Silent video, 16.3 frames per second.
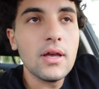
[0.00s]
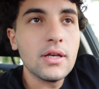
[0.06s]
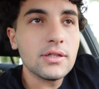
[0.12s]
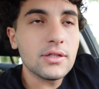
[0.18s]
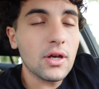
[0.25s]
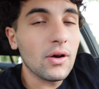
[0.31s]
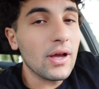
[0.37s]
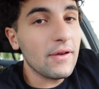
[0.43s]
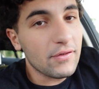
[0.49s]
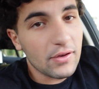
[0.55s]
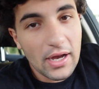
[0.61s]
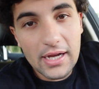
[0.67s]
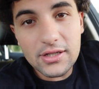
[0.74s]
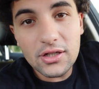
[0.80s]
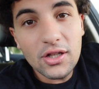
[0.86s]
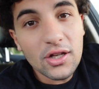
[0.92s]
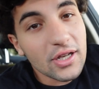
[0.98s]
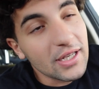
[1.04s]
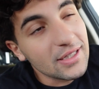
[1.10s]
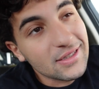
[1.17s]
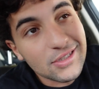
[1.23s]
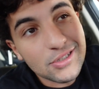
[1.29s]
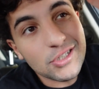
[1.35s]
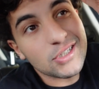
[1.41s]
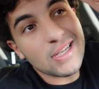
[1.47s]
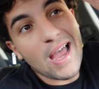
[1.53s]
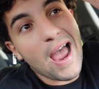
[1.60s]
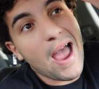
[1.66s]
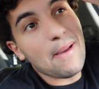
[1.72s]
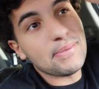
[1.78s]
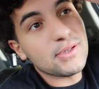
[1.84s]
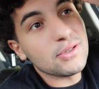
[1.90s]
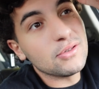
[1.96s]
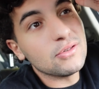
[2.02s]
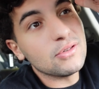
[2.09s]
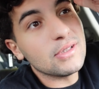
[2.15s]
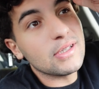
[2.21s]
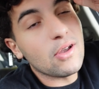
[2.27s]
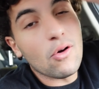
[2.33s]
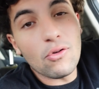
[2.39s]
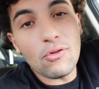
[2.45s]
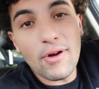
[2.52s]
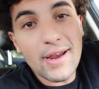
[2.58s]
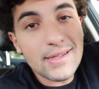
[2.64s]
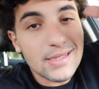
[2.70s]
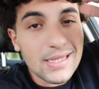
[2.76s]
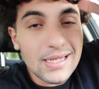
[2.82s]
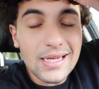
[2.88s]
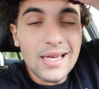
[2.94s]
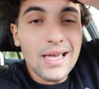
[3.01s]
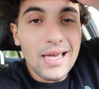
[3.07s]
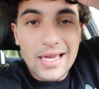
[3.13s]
So if you guys are looking to just absolutely go crazy,